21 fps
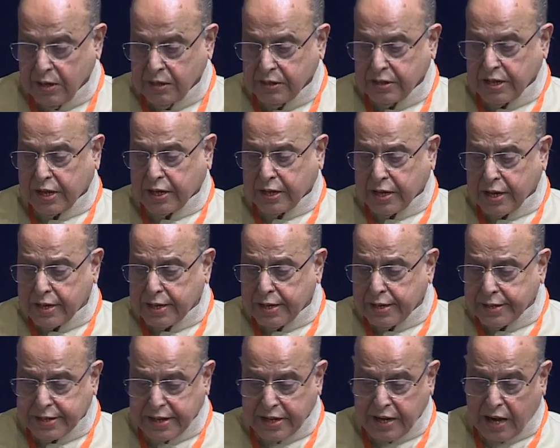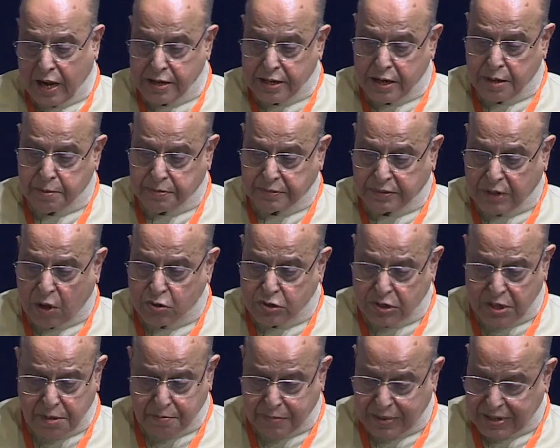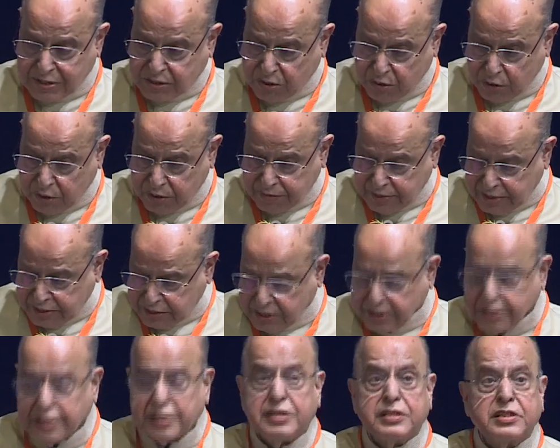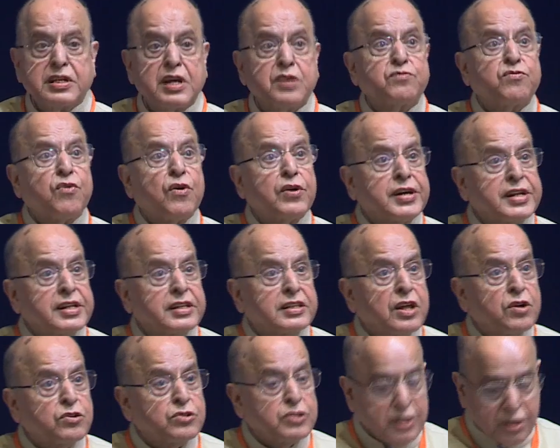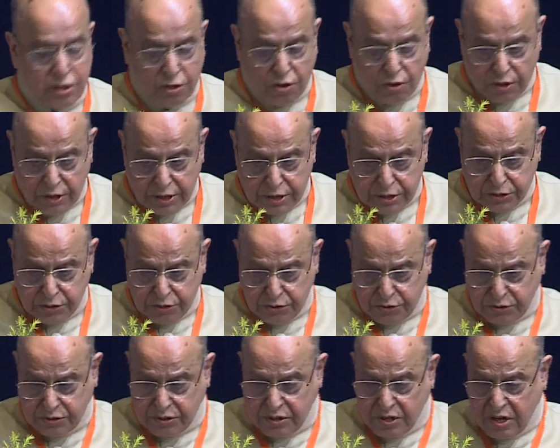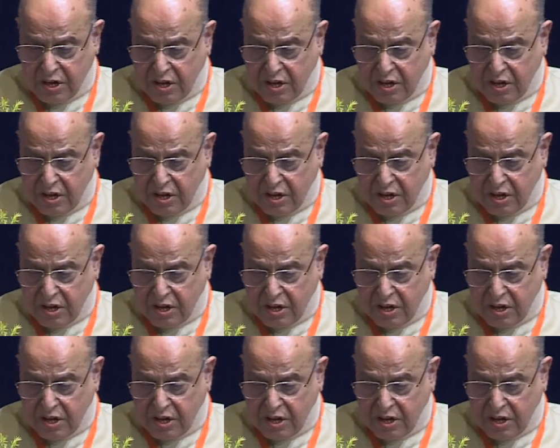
The current 100,000 plus universities and 40,000 colleges